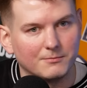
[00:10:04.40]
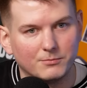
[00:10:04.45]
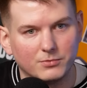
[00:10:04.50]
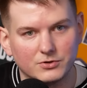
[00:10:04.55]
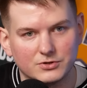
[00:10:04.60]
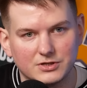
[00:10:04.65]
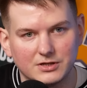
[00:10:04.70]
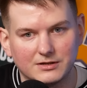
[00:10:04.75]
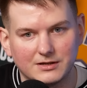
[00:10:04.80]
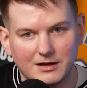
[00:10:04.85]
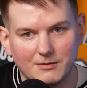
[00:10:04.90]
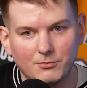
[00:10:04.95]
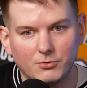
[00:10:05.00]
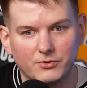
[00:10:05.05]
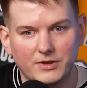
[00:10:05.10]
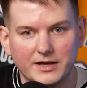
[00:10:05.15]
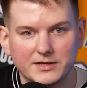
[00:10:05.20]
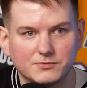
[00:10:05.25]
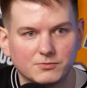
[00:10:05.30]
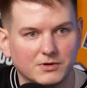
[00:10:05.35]
can push the
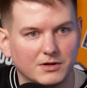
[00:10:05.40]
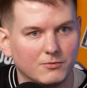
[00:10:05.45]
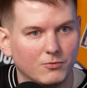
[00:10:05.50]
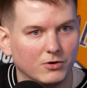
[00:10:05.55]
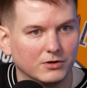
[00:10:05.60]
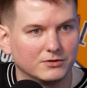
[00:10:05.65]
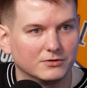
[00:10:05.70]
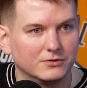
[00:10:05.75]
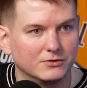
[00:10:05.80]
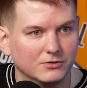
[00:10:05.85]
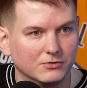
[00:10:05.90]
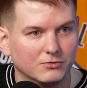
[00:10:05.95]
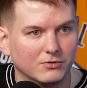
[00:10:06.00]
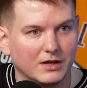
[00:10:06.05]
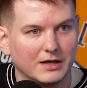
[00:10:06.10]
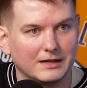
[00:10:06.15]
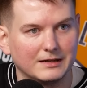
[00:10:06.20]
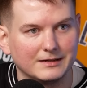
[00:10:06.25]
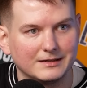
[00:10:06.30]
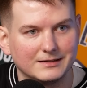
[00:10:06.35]
tempo. That's what they want to do.
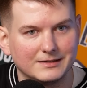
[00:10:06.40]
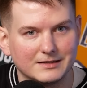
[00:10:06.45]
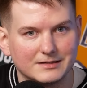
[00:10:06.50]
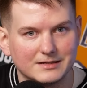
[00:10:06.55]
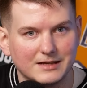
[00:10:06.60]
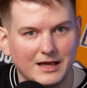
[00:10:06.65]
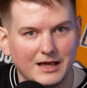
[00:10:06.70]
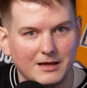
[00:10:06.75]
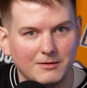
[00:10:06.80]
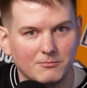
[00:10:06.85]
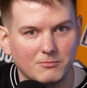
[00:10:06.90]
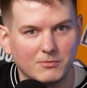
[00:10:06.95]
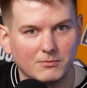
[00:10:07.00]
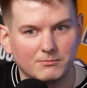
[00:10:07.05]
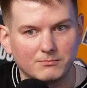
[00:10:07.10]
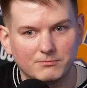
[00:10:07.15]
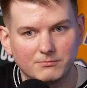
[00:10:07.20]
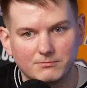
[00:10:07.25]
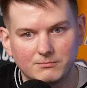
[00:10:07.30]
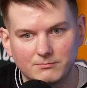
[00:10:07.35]
And in this
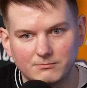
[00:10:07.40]
game,